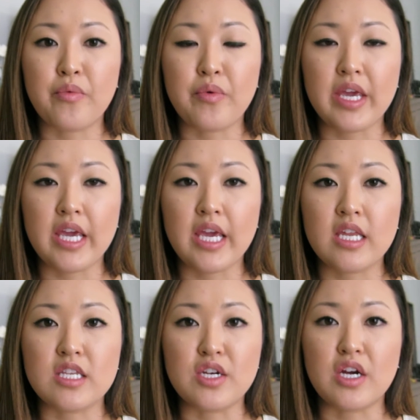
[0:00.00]

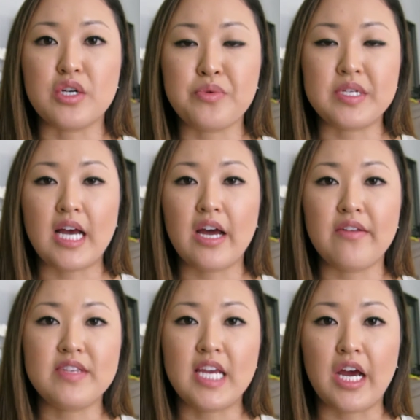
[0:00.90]
the doctor was out
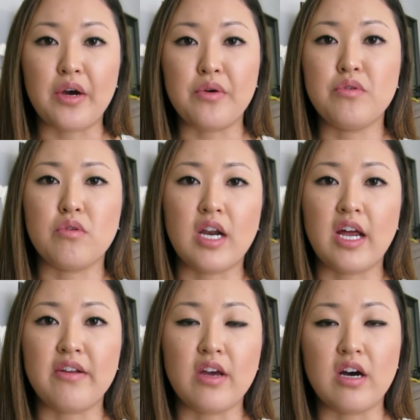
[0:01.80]
of town or
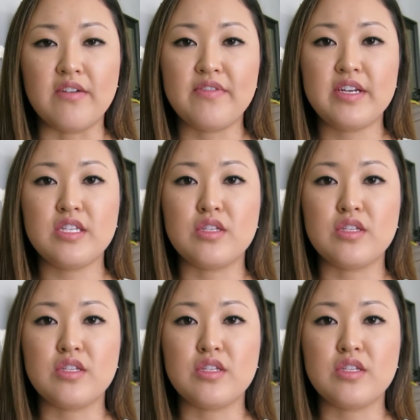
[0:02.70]
out of the office,